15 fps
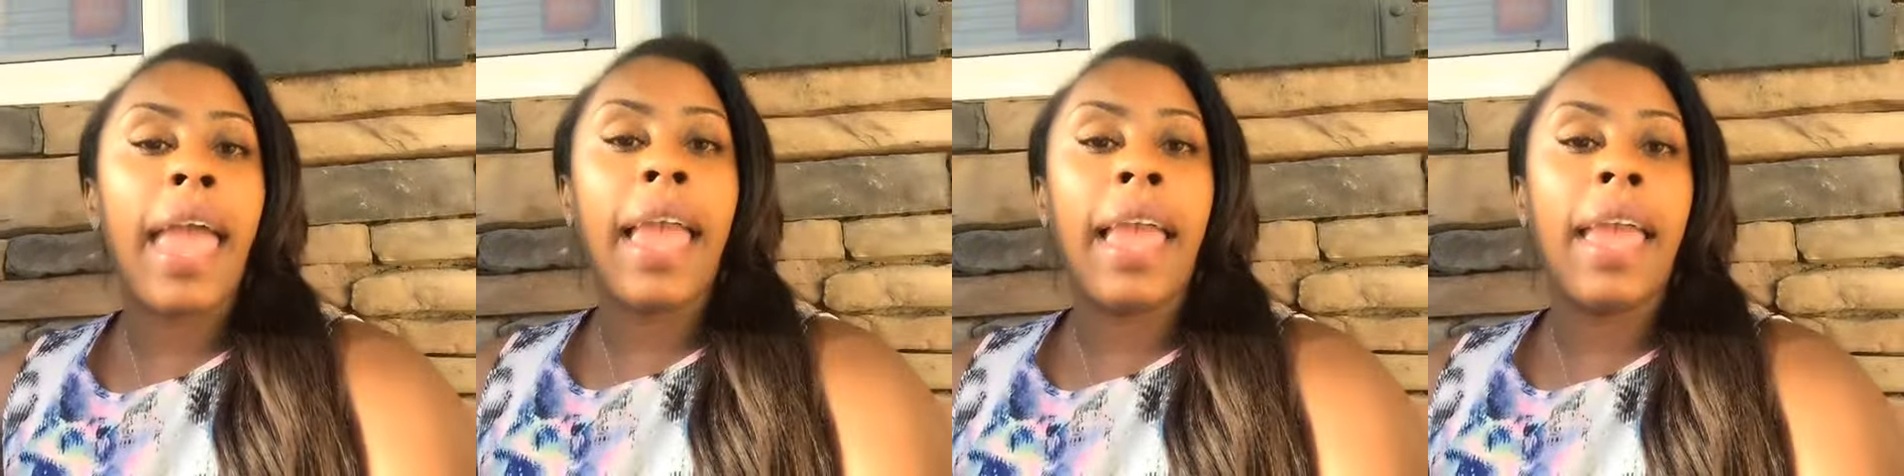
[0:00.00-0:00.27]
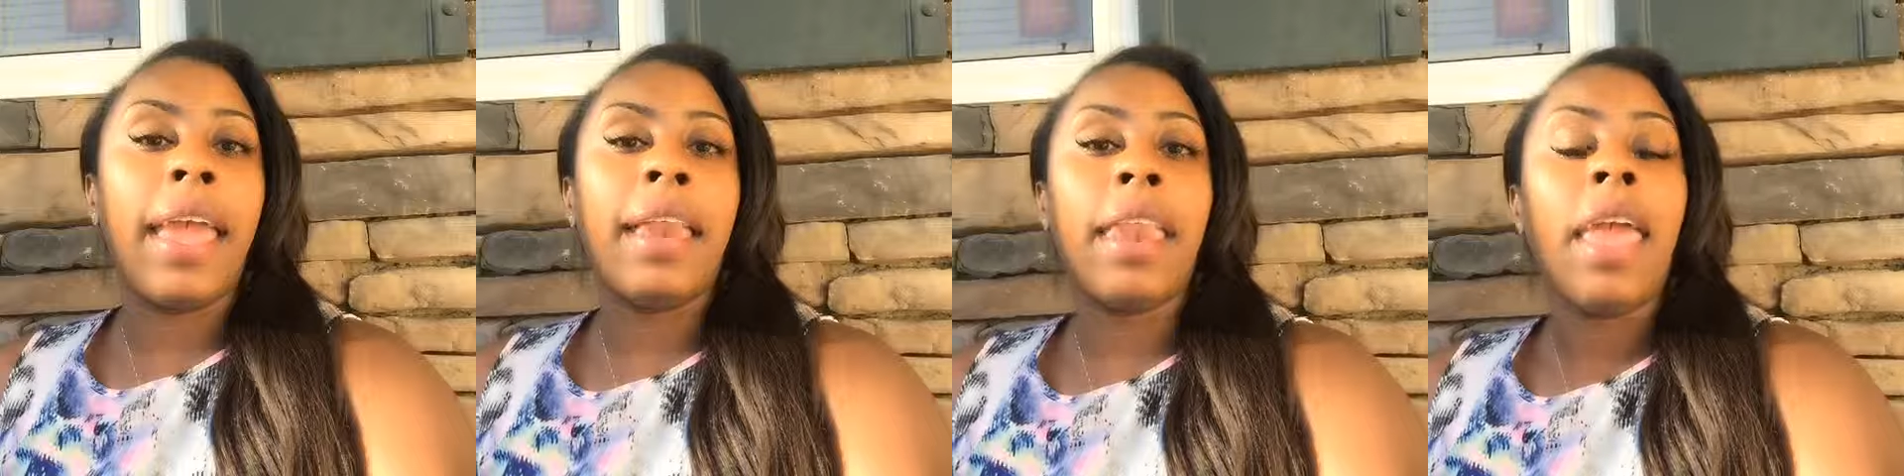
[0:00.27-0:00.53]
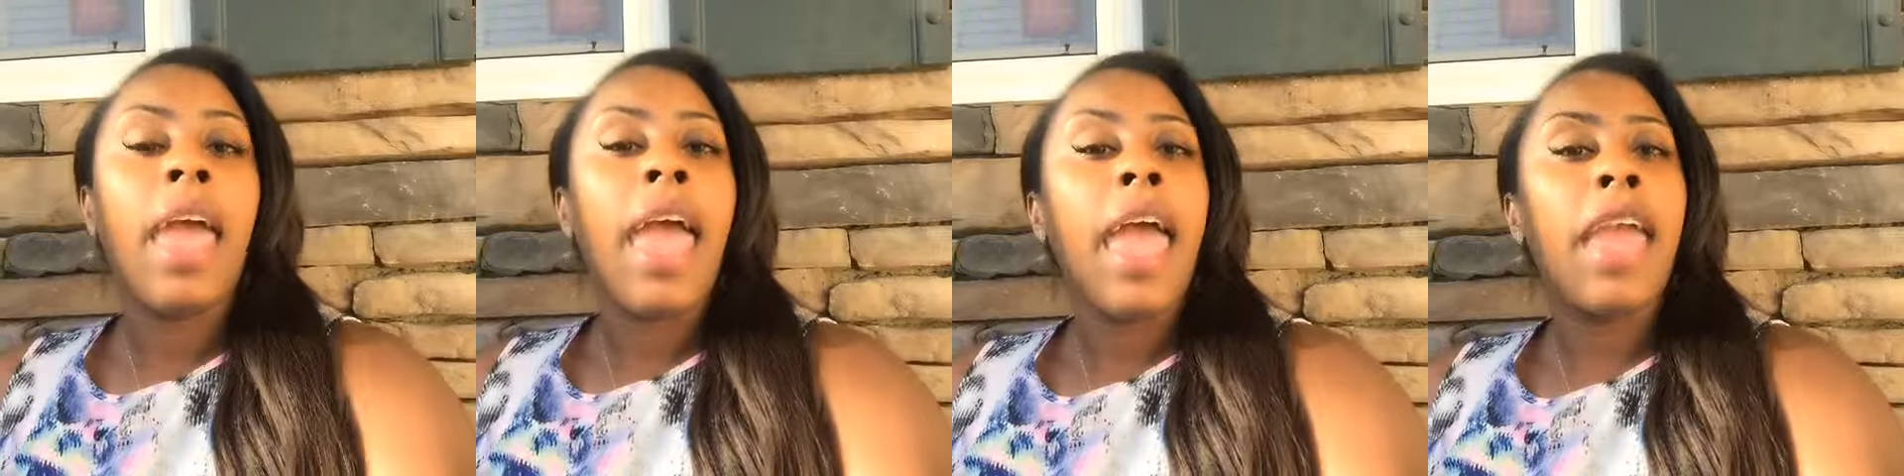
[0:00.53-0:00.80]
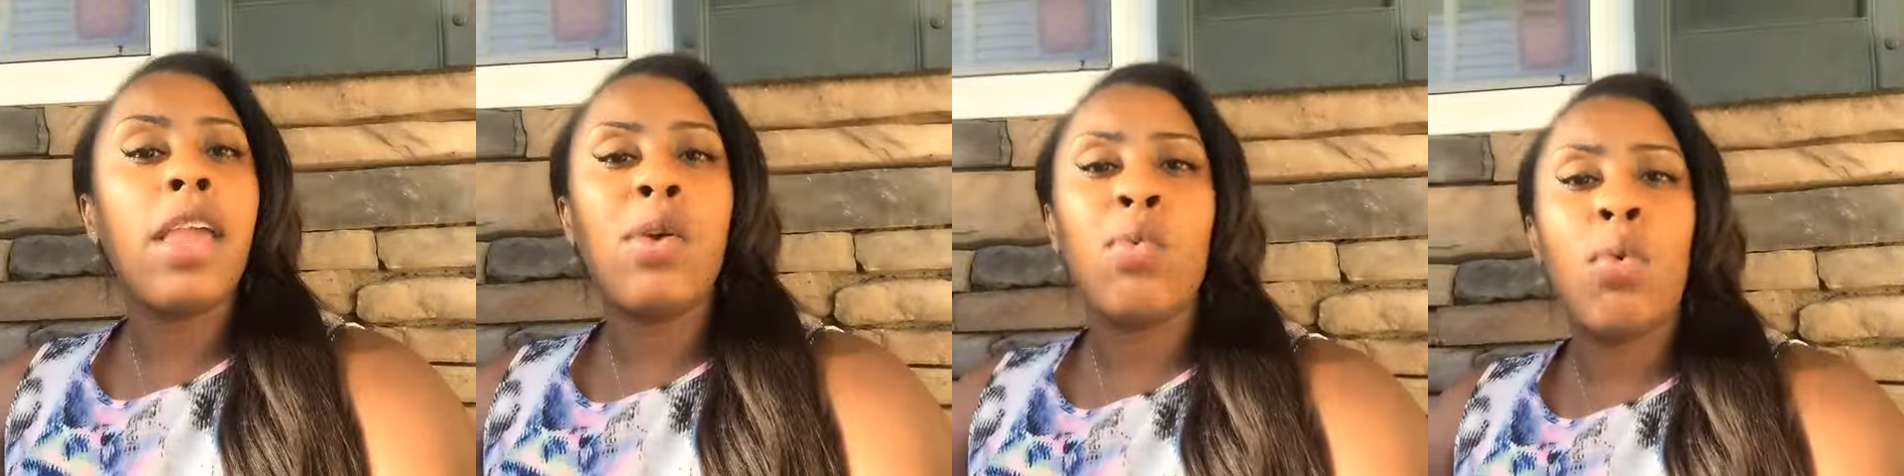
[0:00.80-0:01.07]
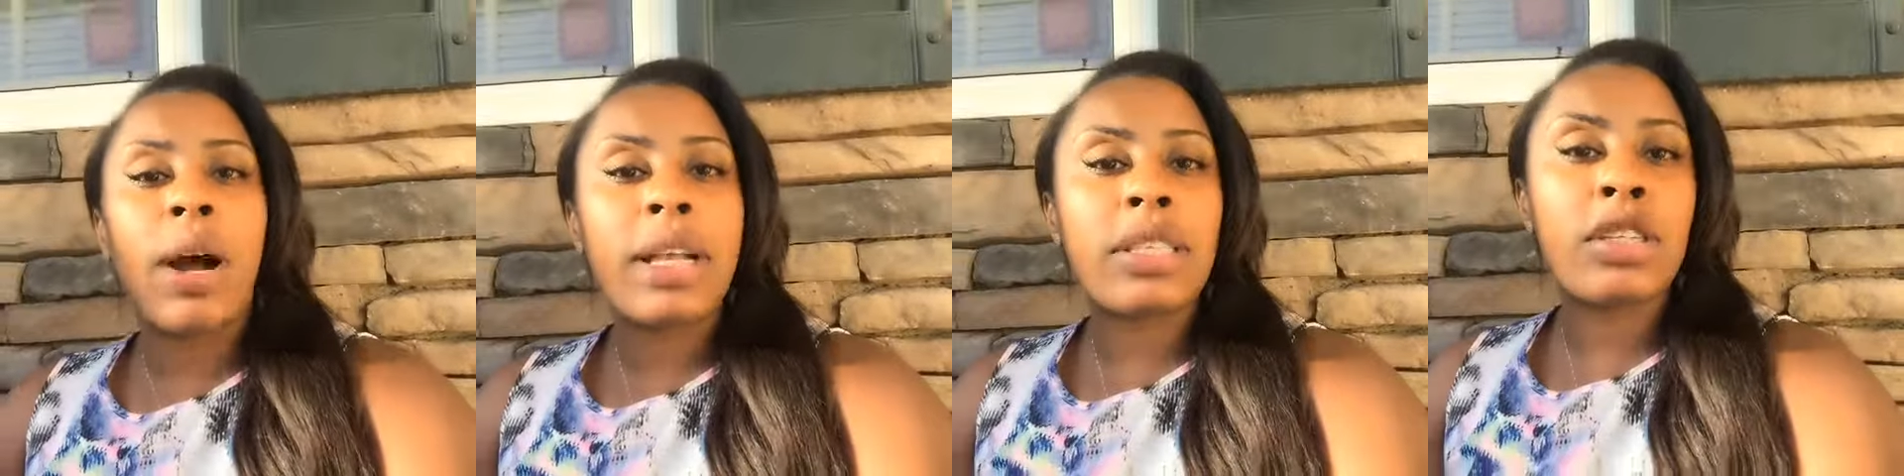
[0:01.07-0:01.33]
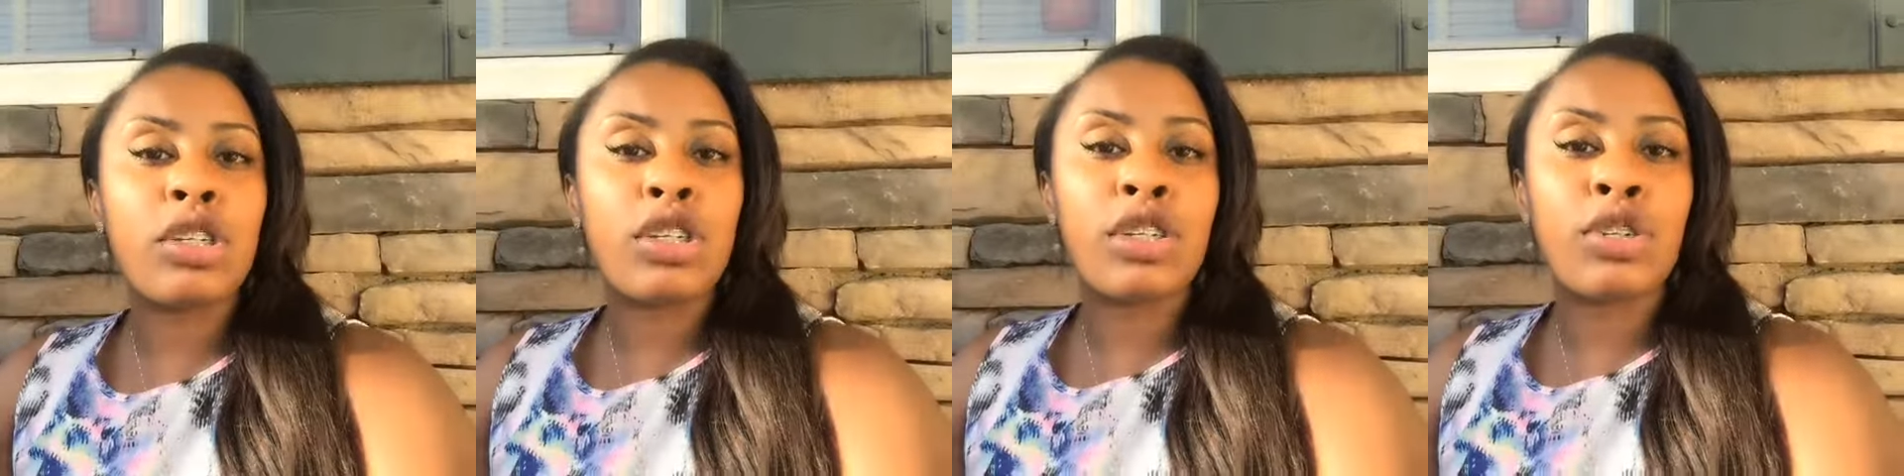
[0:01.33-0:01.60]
And he wasn't